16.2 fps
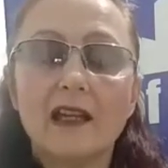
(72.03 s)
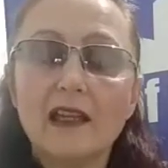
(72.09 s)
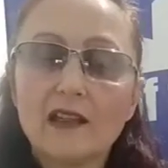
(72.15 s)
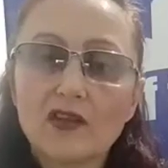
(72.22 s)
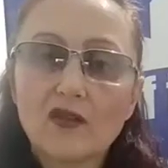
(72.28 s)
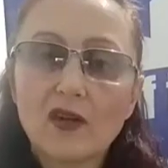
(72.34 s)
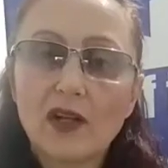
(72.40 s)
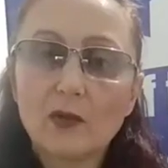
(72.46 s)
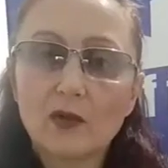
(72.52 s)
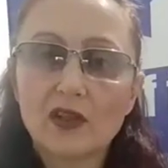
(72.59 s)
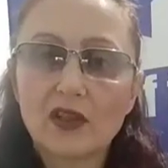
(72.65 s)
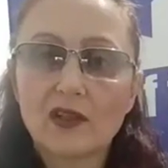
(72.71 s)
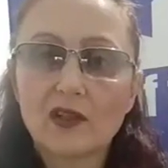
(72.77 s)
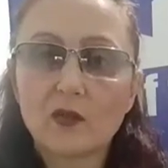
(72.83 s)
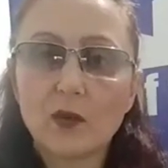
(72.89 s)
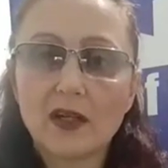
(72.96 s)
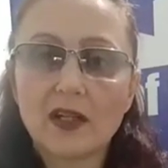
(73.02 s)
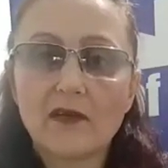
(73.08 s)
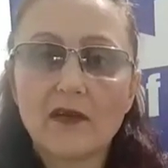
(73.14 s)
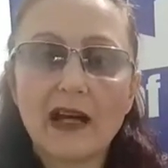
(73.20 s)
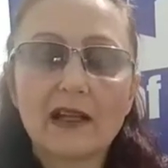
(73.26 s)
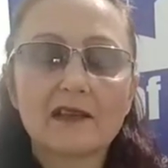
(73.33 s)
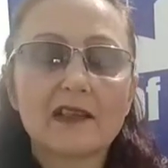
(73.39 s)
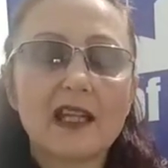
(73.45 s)
Israel, which is one of
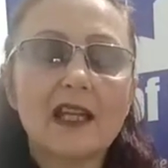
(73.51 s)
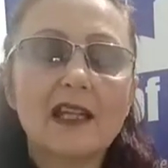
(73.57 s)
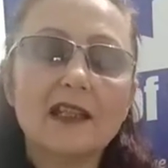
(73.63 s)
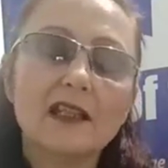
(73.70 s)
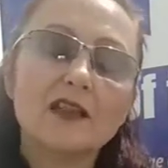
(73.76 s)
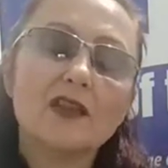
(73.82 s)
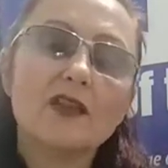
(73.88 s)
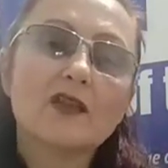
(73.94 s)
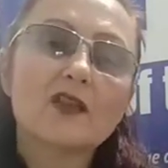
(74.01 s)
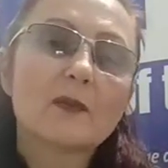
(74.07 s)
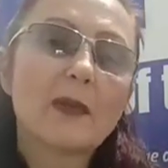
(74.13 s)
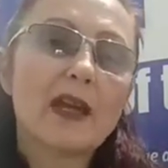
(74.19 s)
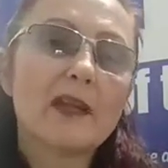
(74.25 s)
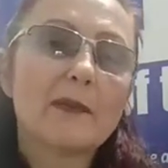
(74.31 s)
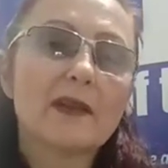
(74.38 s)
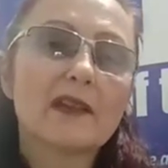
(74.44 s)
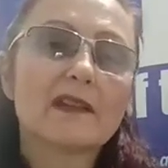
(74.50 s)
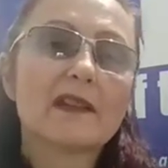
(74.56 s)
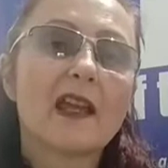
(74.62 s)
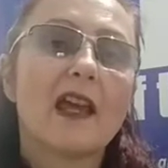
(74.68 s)
our daily newspapers,